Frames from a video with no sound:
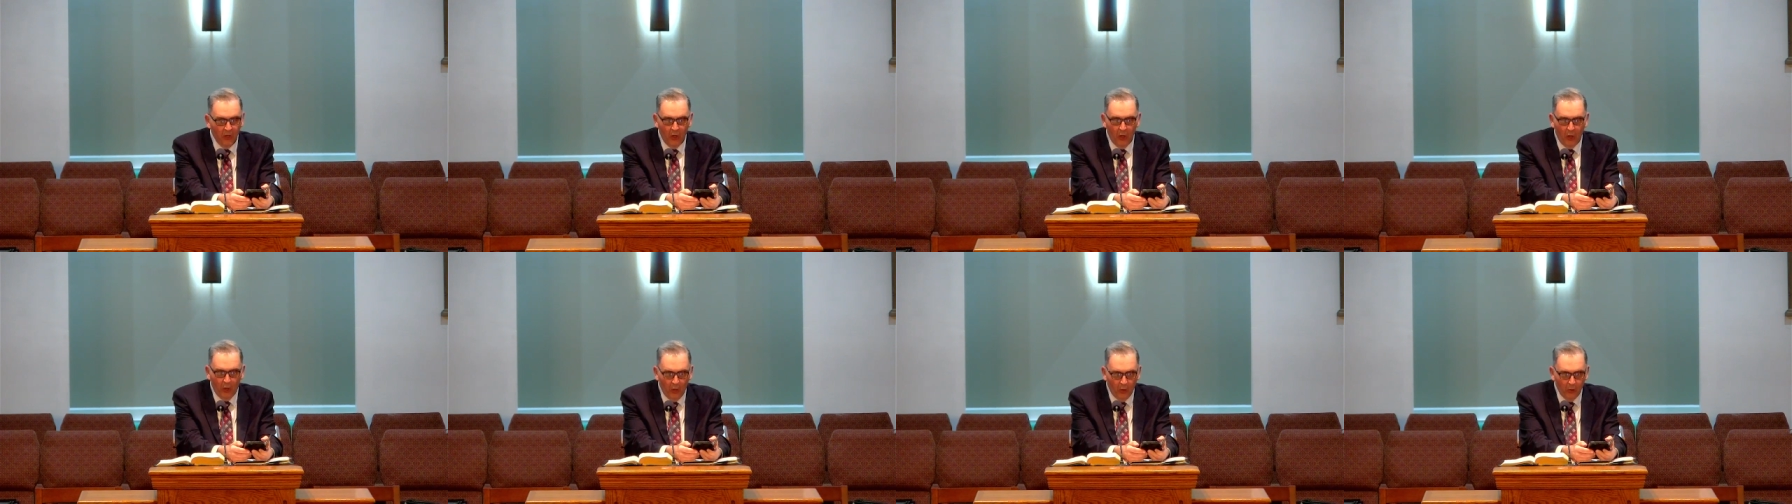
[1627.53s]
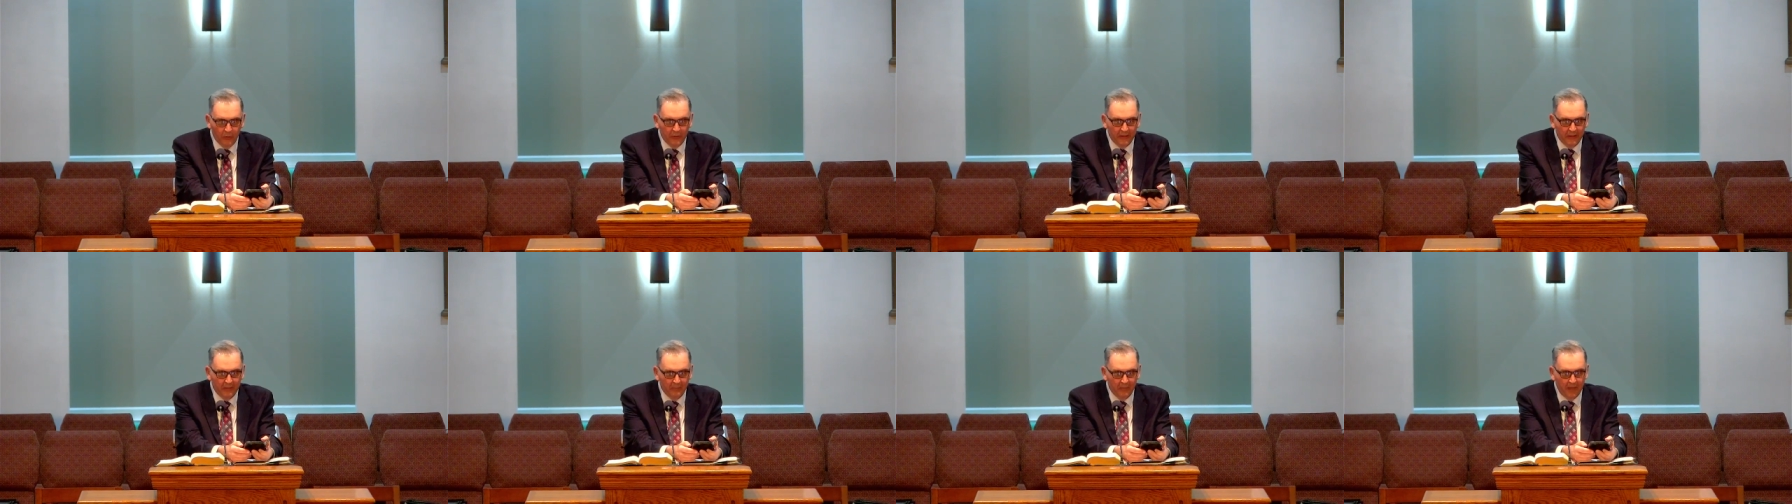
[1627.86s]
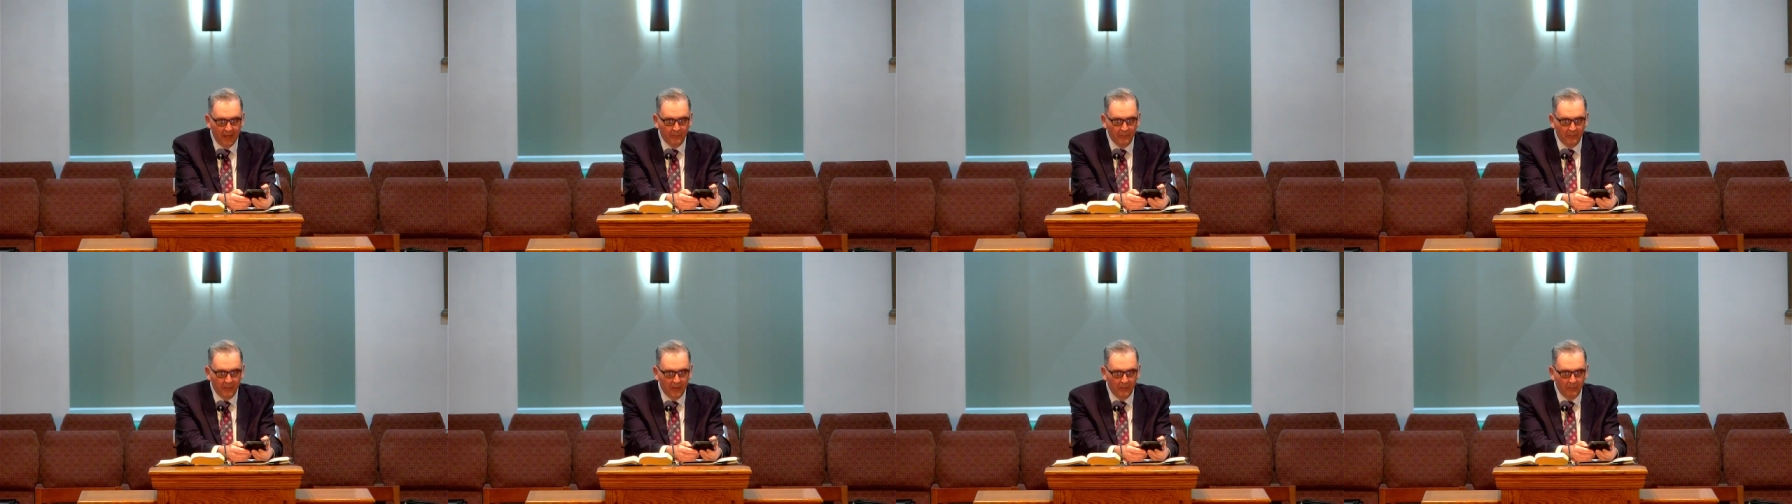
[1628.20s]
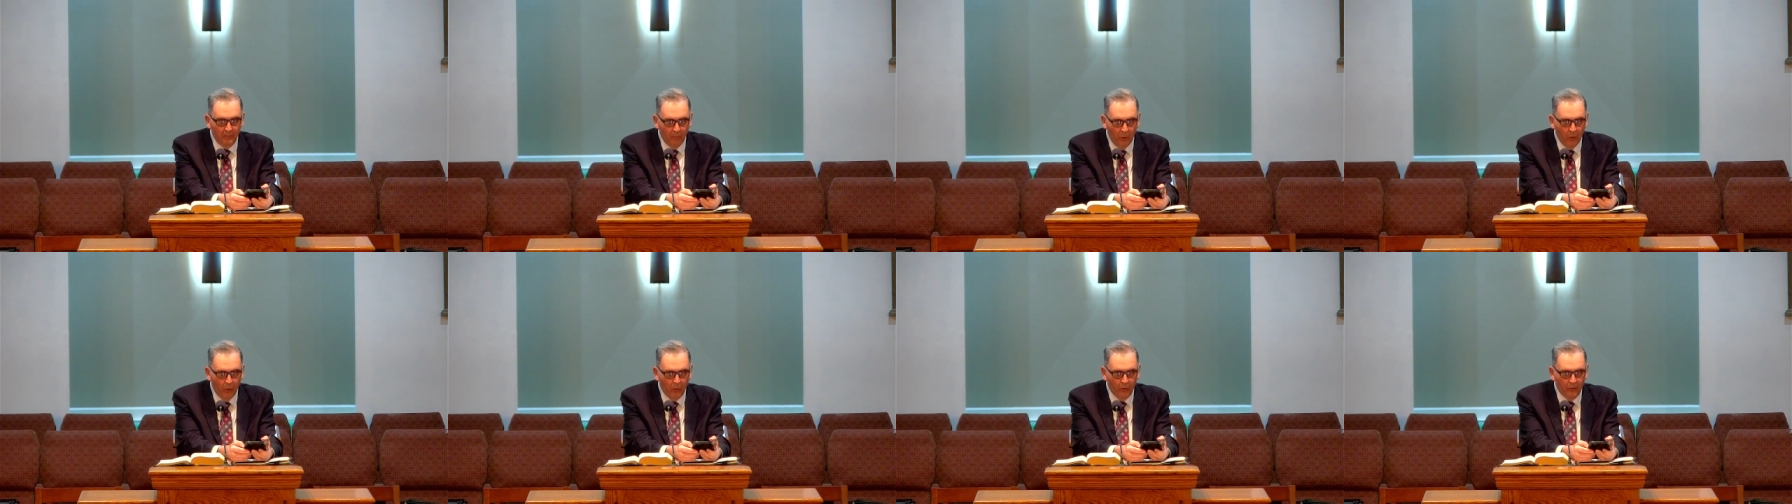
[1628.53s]
only made me
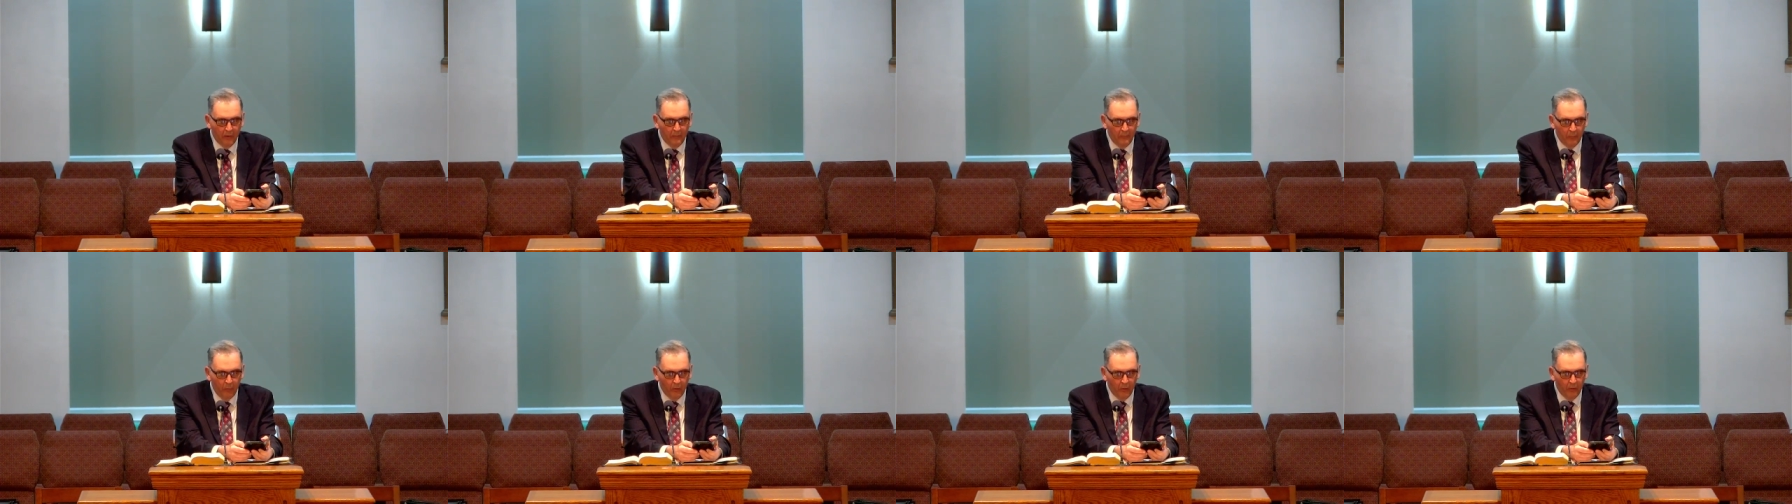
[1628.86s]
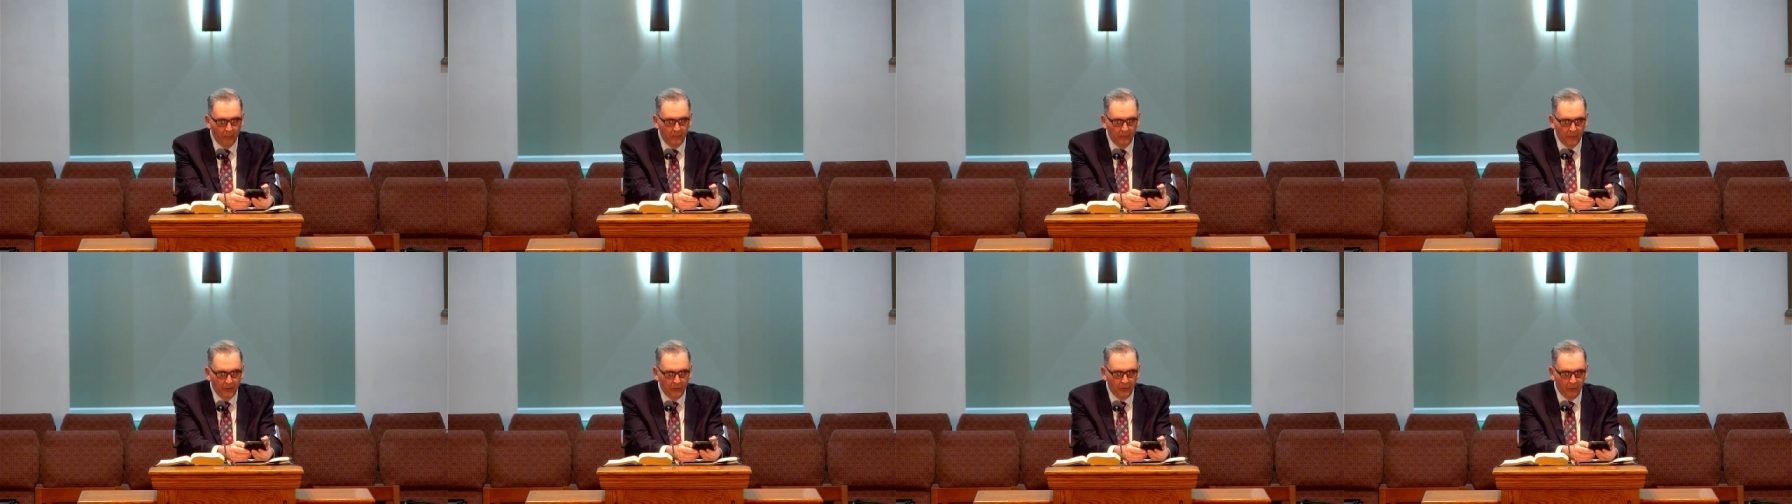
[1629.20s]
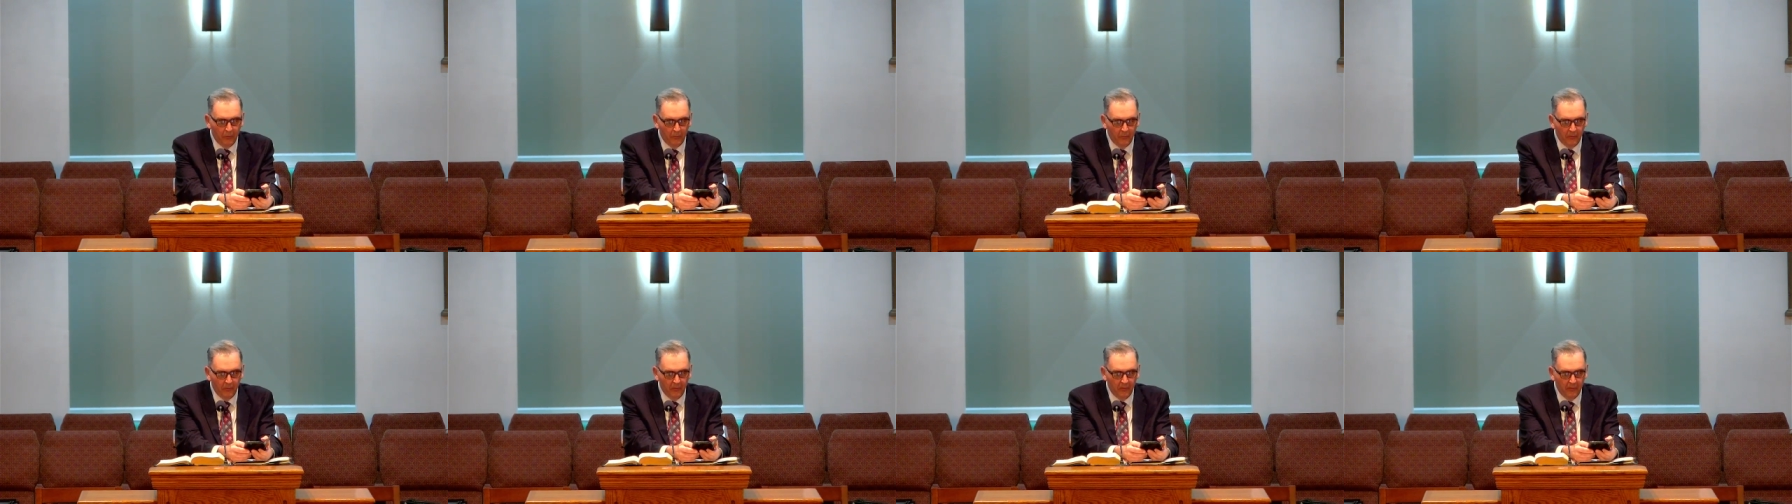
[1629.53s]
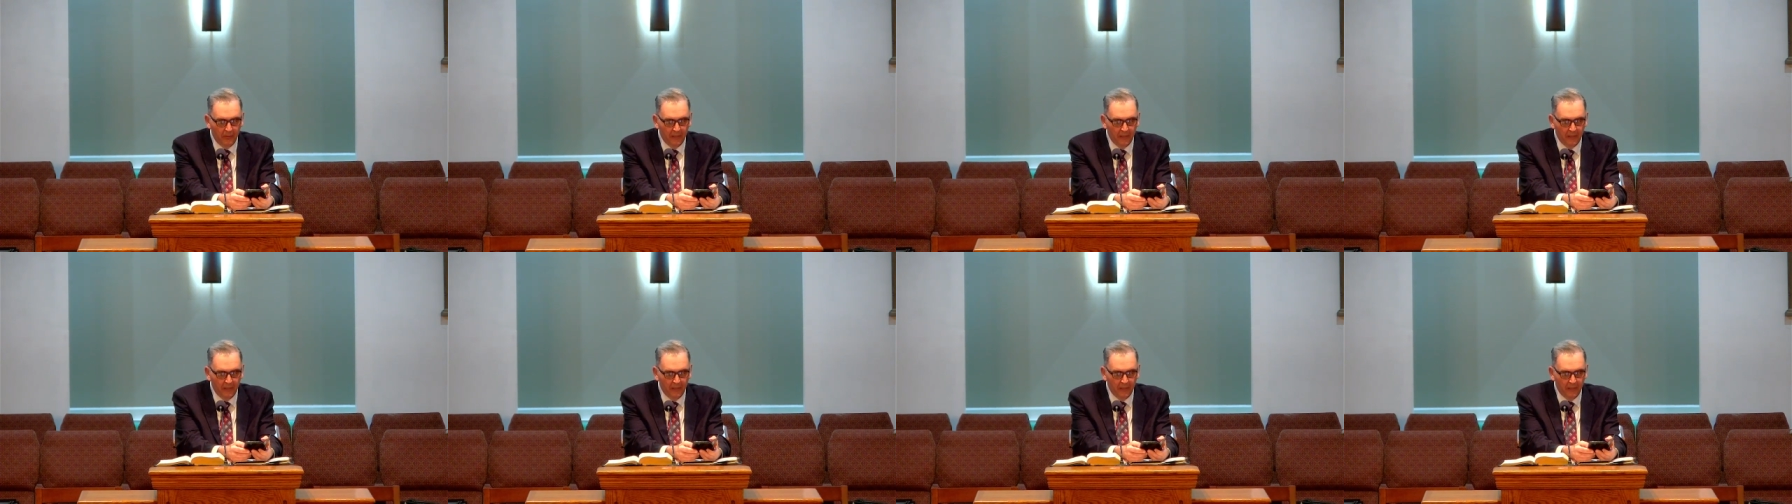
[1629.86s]
more and more miserable